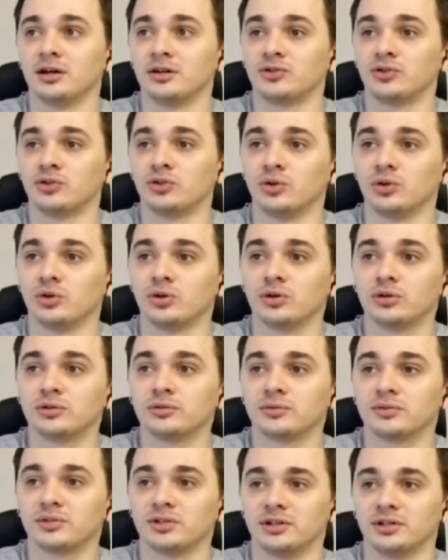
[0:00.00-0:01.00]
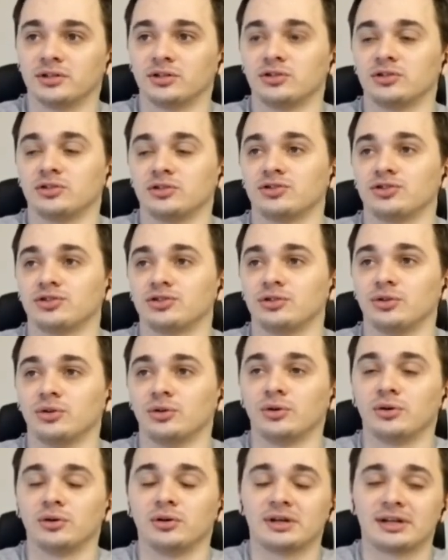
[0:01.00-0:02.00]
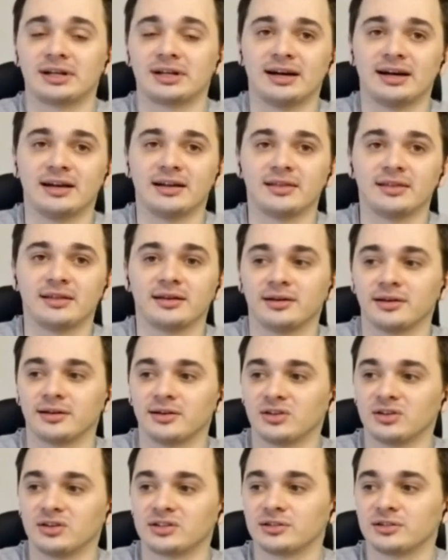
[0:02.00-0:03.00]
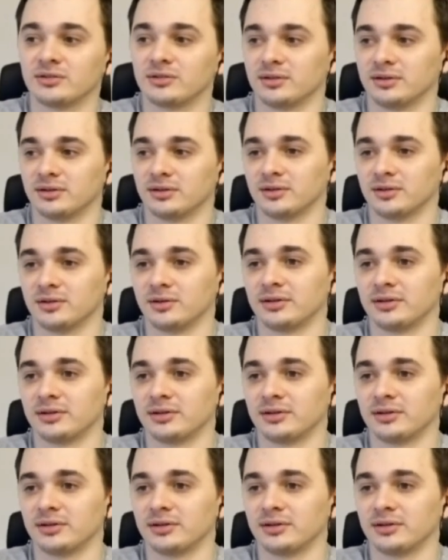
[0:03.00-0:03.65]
It's, let me put it differently.